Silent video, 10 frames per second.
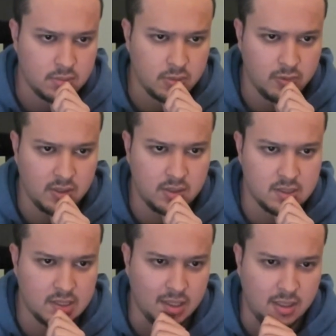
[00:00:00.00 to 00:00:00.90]
Will lead to
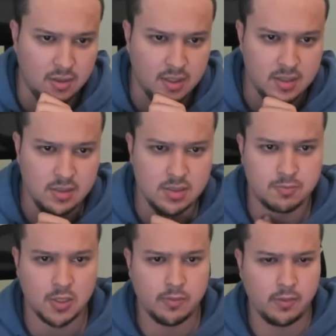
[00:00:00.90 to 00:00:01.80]
knight here ideas,
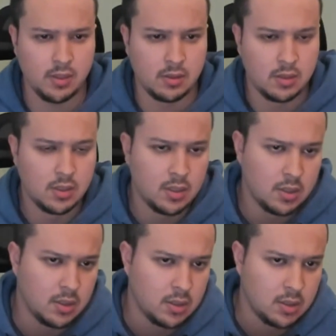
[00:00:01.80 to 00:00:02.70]
probably.
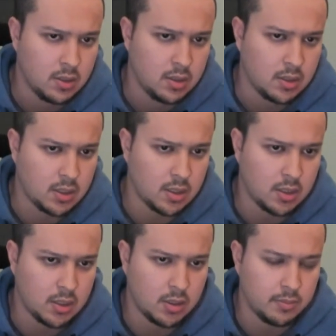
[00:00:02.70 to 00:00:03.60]

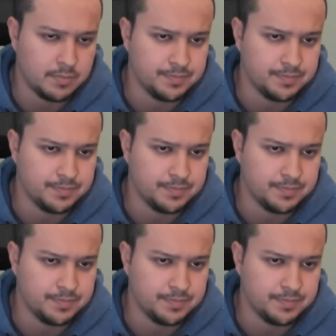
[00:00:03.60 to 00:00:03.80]
Okay.